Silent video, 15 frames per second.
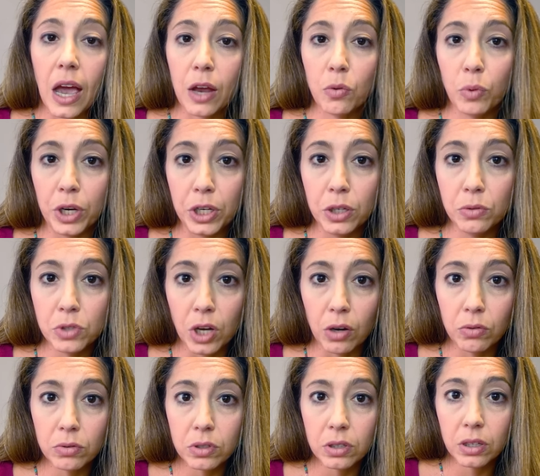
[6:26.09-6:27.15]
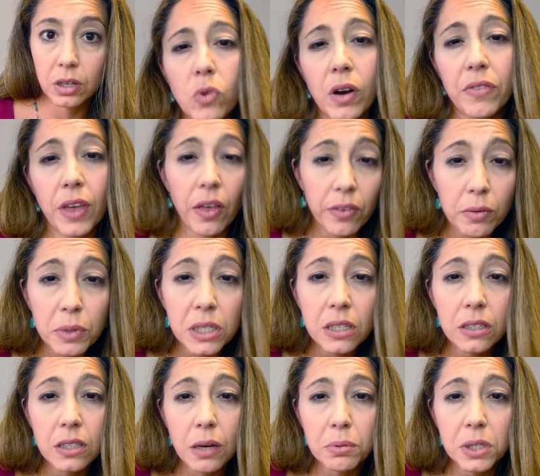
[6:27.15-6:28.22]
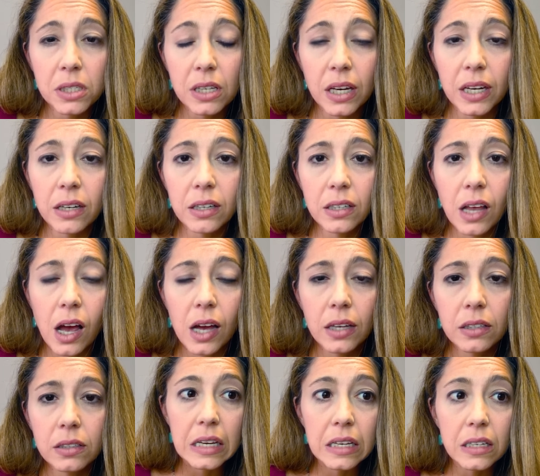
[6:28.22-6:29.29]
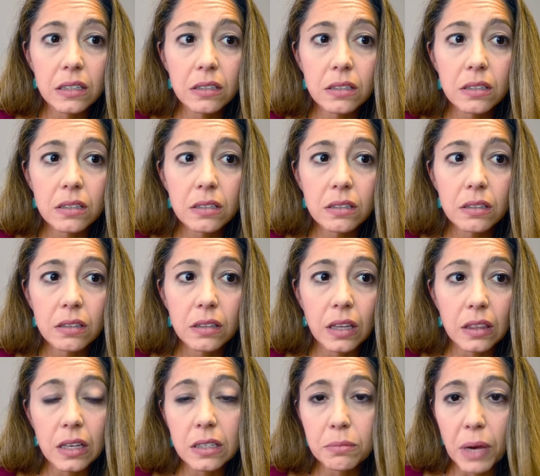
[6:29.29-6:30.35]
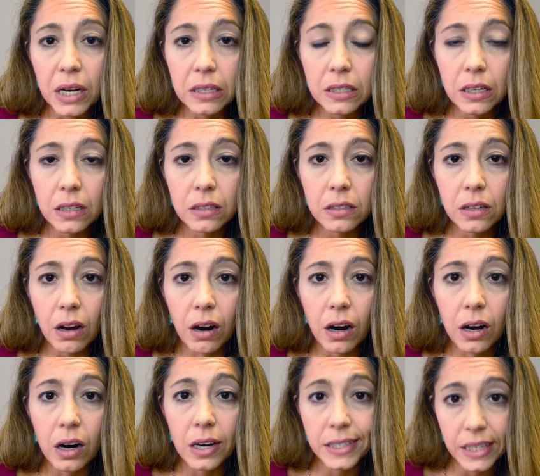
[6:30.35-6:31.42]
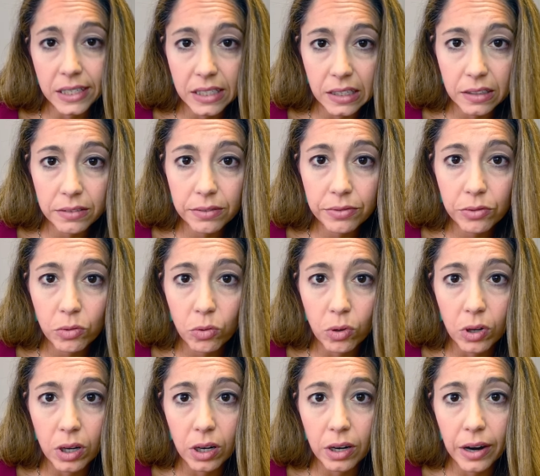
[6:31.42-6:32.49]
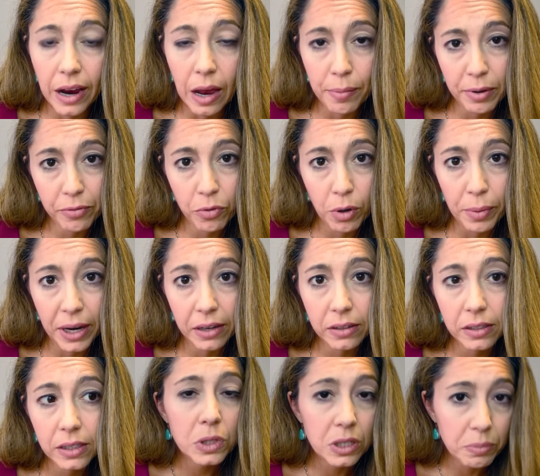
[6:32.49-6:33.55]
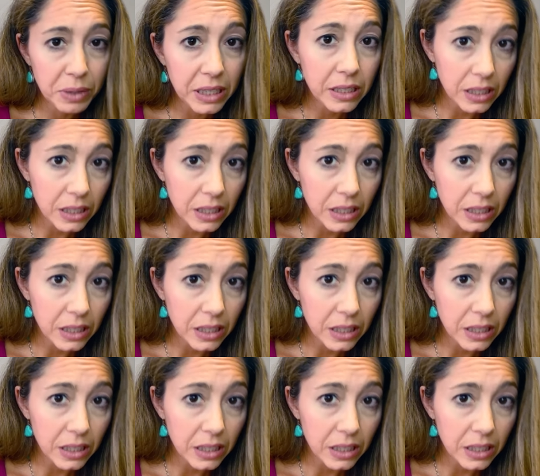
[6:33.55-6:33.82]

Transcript: and when you don't. One of the other misconceptions I hear a lot is that these medicines are addictive or habit forming. To be